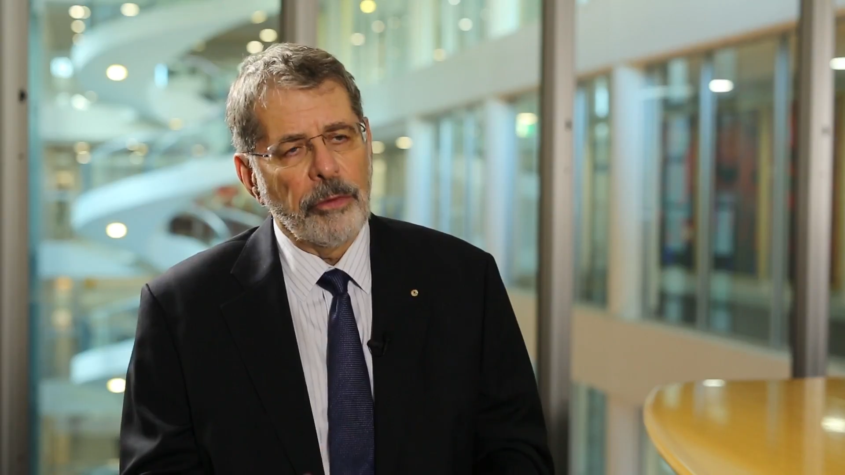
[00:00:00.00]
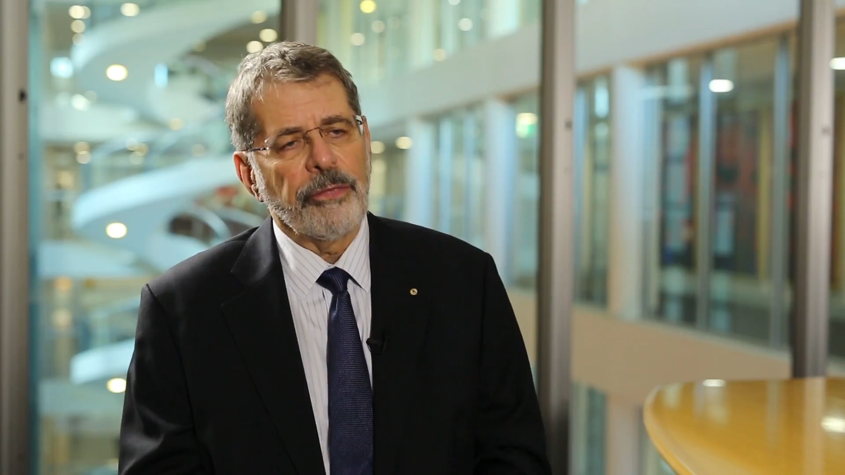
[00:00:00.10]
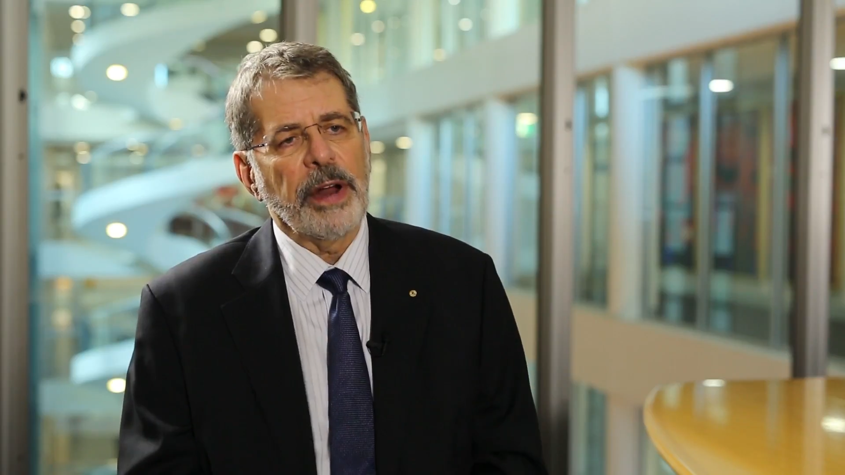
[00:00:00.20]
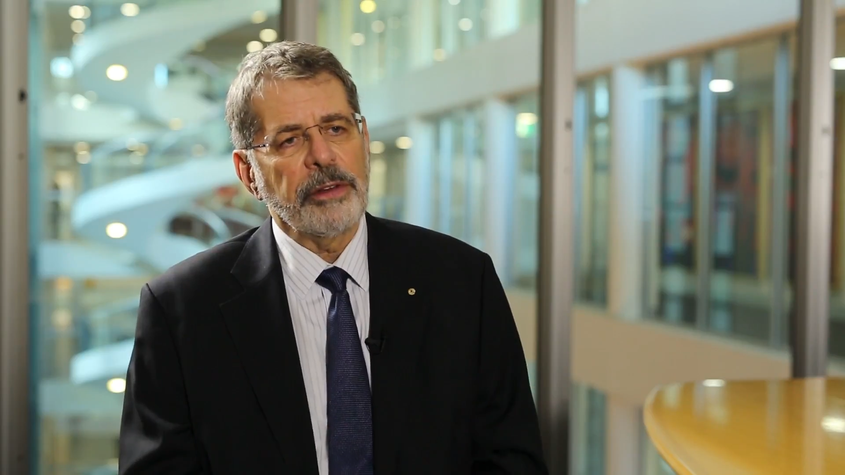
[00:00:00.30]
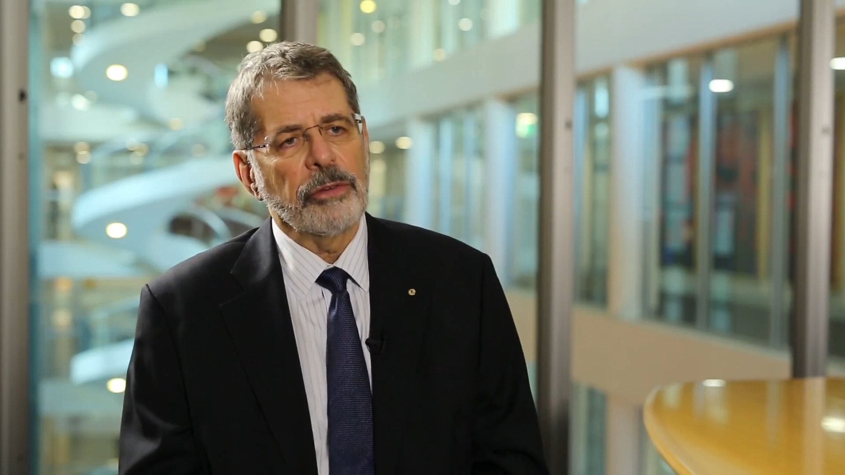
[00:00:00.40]

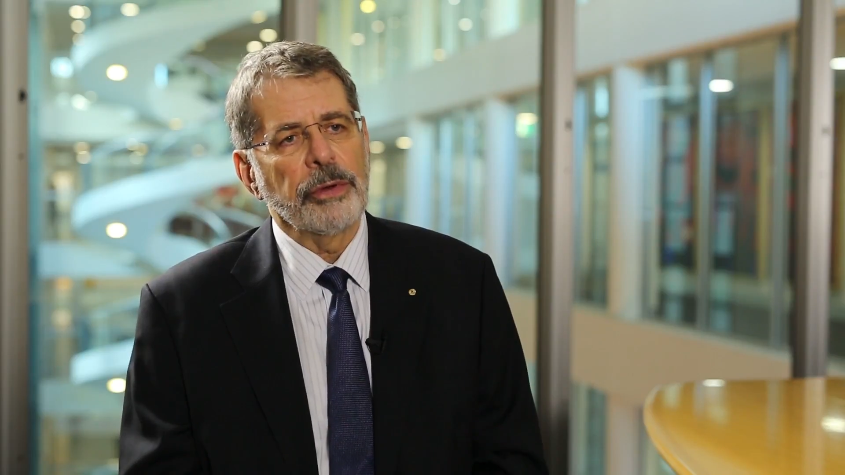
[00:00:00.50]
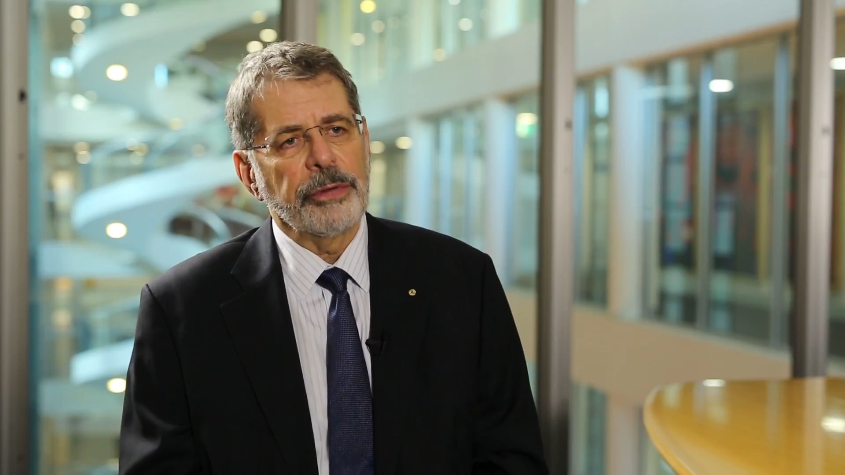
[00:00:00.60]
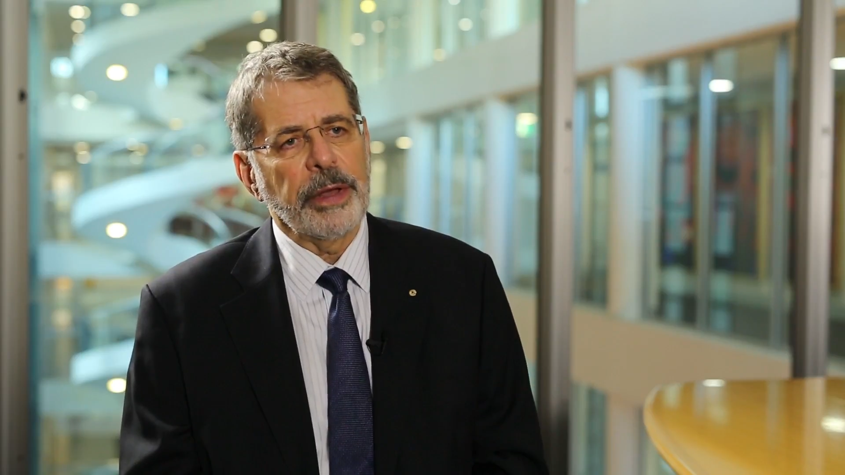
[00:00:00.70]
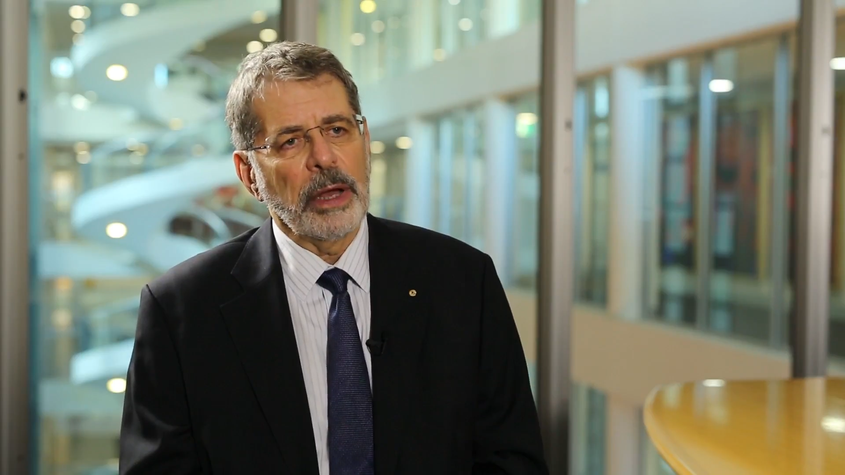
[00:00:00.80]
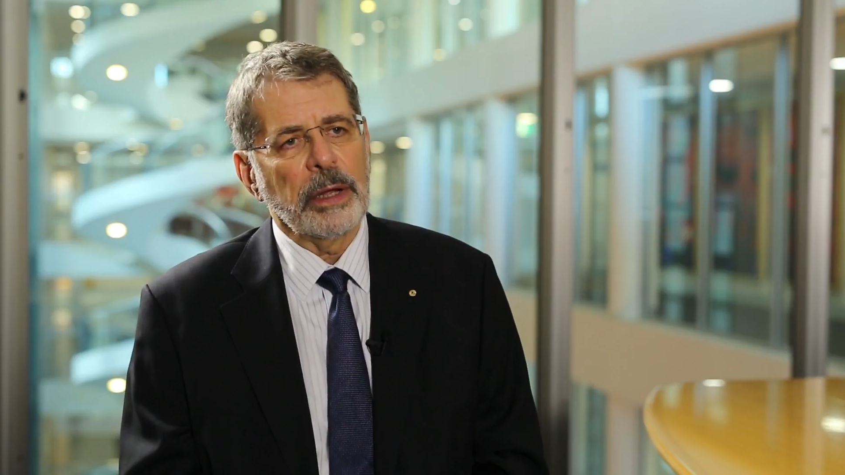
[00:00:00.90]
the fracture
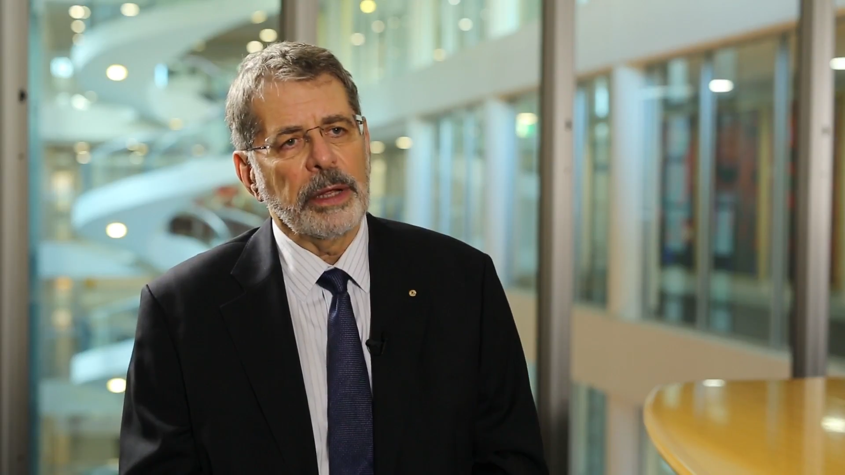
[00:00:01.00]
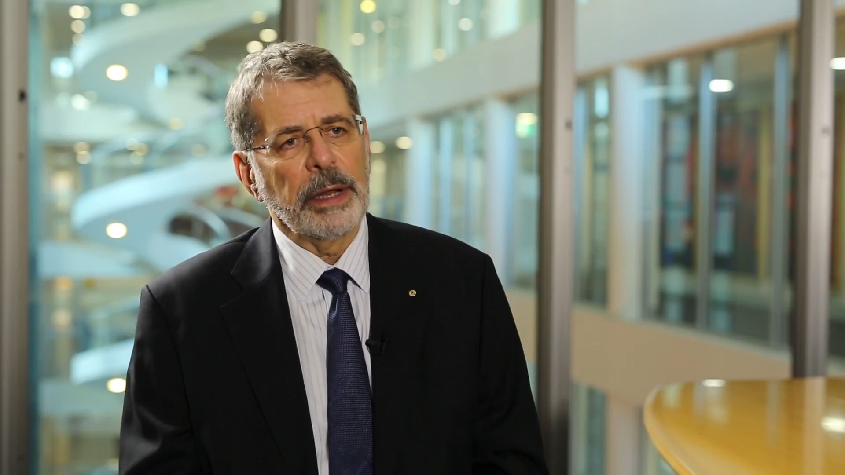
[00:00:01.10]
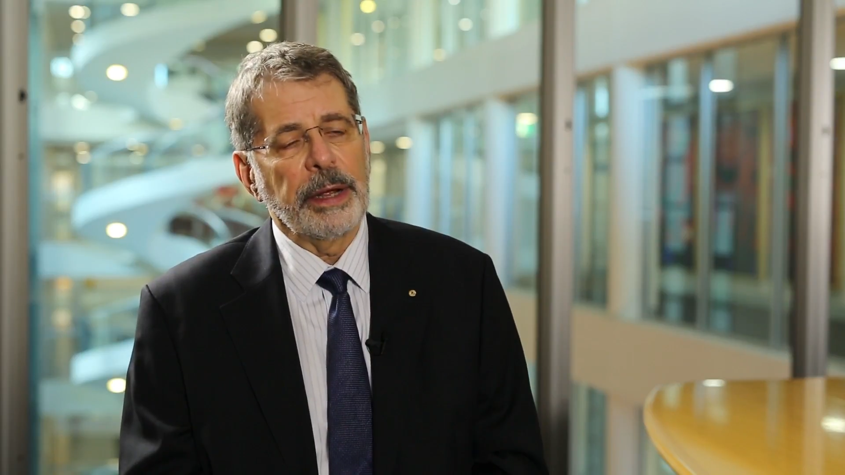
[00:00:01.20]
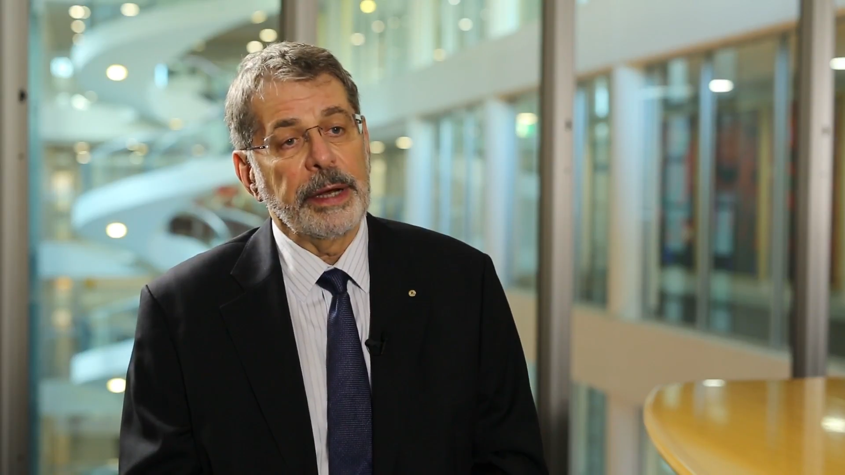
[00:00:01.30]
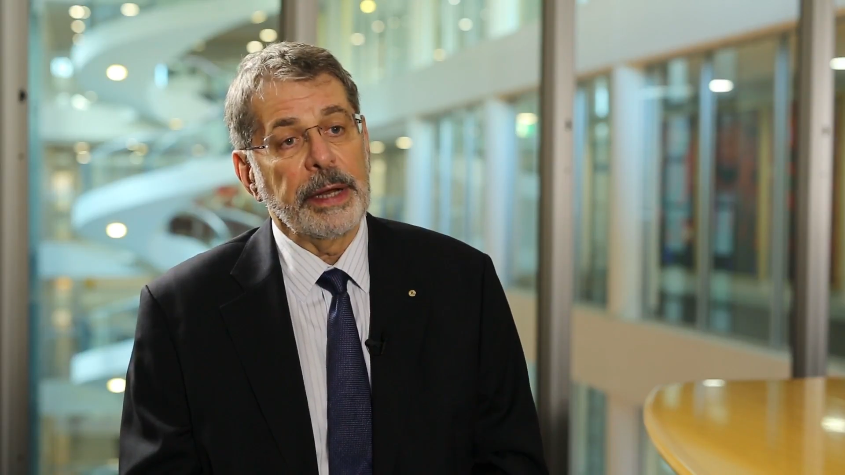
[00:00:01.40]
risk
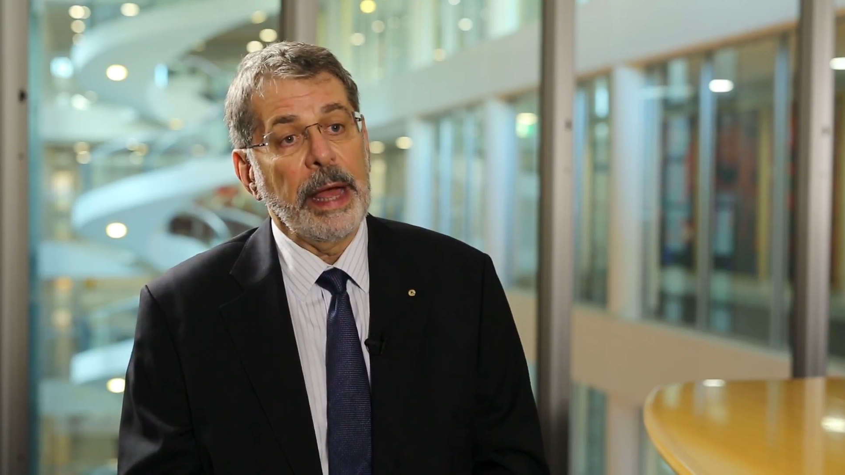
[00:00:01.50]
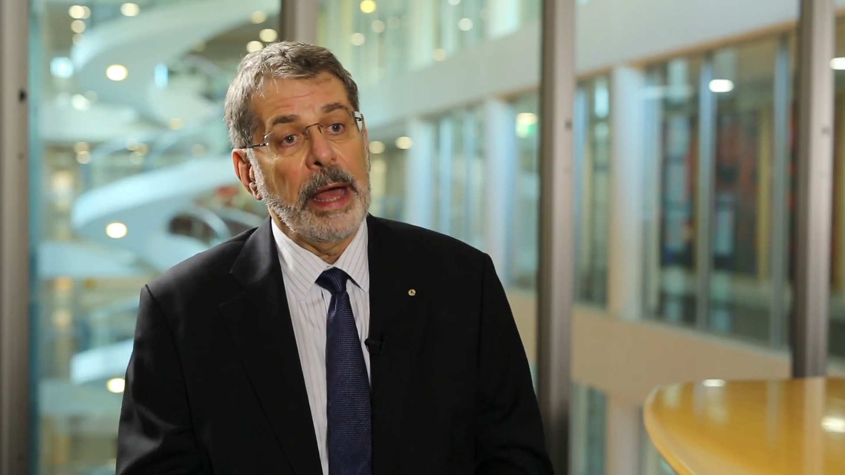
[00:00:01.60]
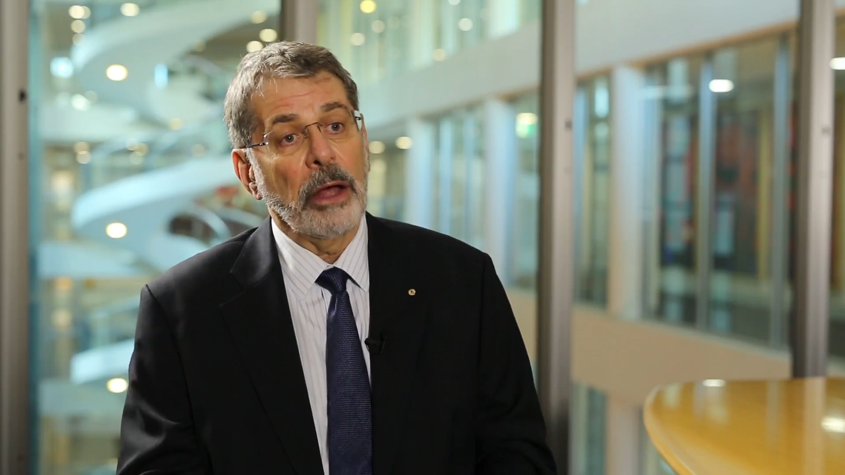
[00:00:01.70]
calculator